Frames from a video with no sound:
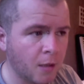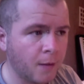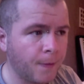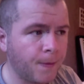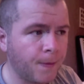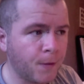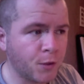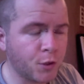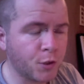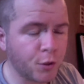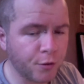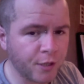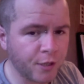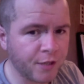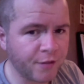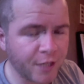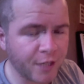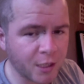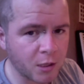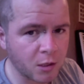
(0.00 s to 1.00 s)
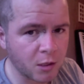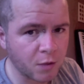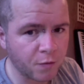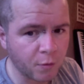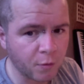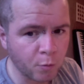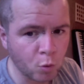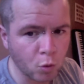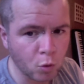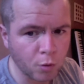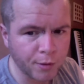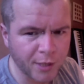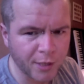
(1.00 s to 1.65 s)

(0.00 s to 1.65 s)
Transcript: There's two iterations of the mold.